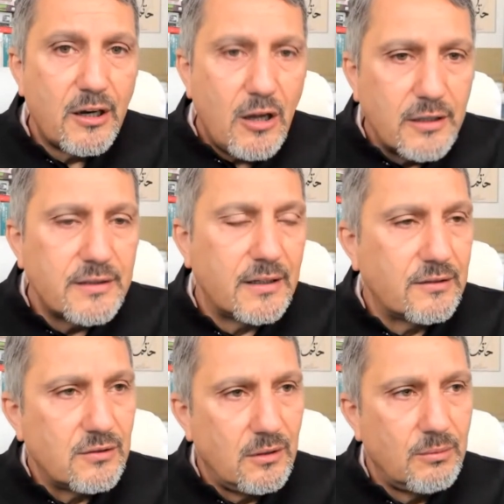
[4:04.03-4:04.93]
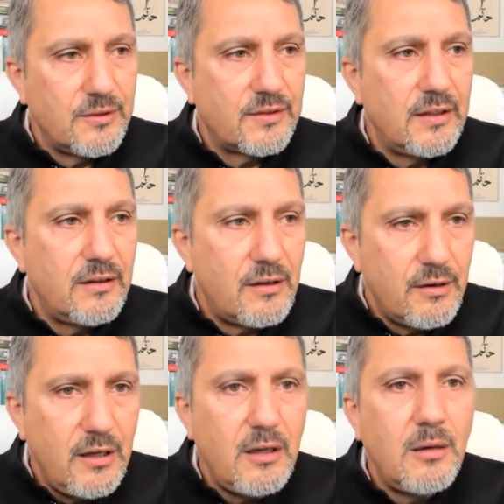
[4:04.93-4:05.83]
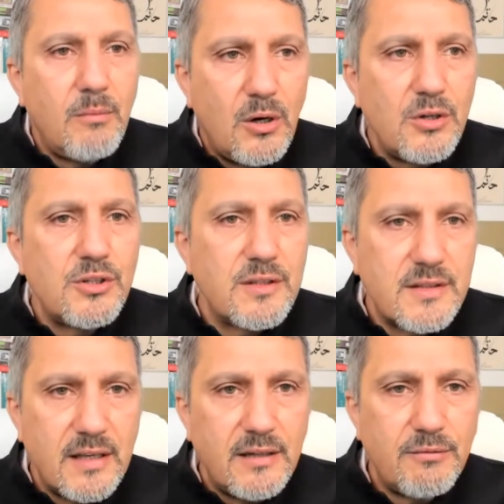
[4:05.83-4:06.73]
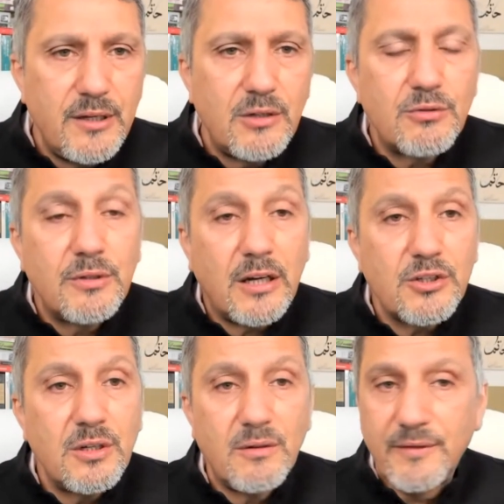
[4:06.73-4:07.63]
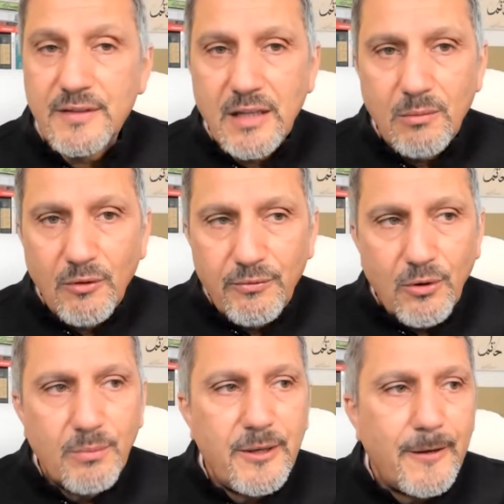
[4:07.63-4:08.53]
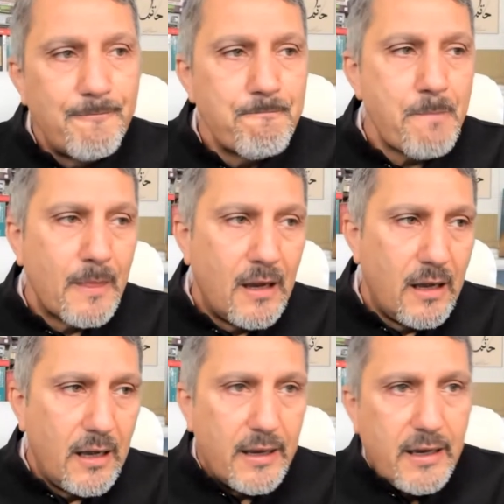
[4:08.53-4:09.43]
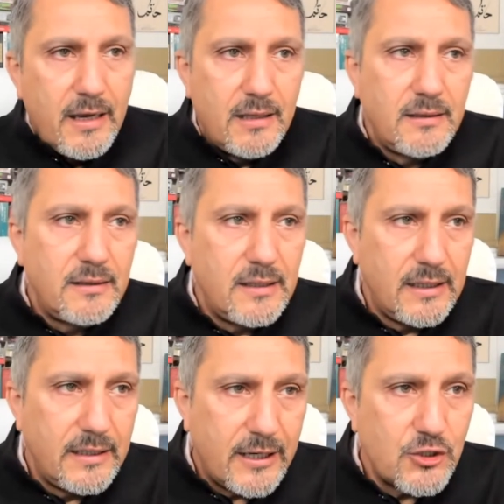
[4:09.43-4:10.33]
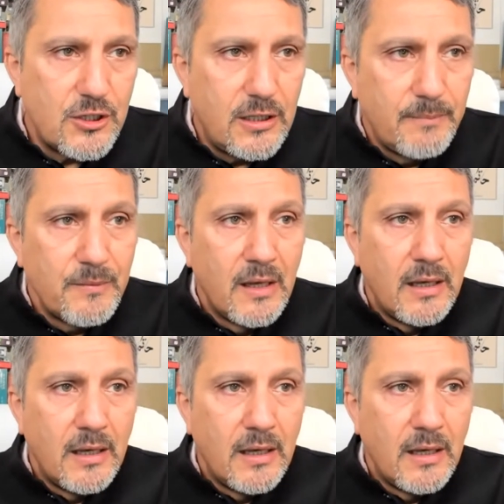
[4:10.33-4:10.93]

content. So we see the re-emergence and reintroduction of Islamophobia in the election.